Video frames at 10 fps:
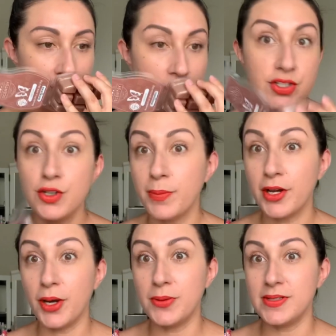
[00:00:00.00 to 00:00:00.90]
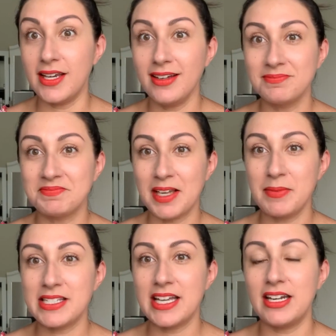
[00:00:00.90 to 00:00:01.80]
Super cozy. I'm
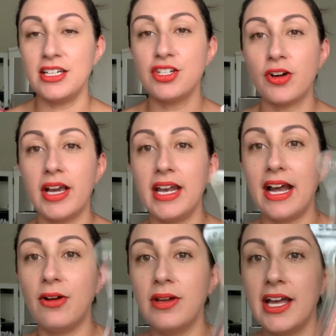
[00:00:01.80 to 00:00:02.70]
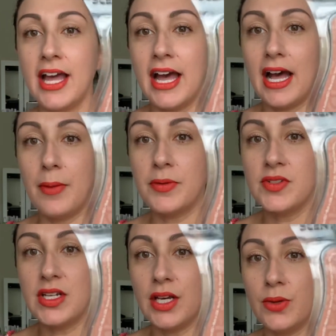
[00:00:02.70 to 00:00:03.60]
excited to try it out. Apples
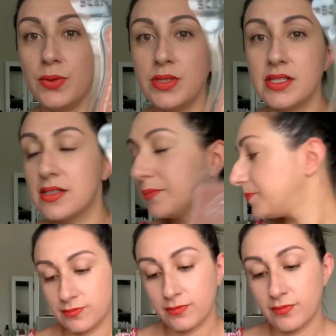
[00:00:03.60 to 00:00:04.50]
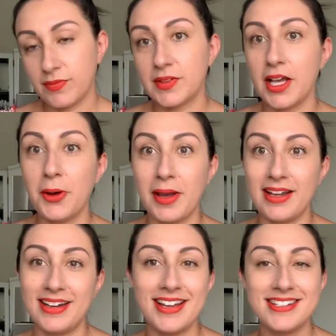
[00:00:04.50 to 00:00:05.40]
and oats. Okay,
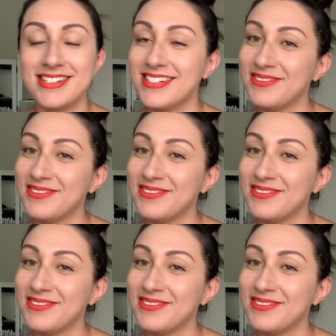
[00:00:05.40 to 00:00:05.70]
next.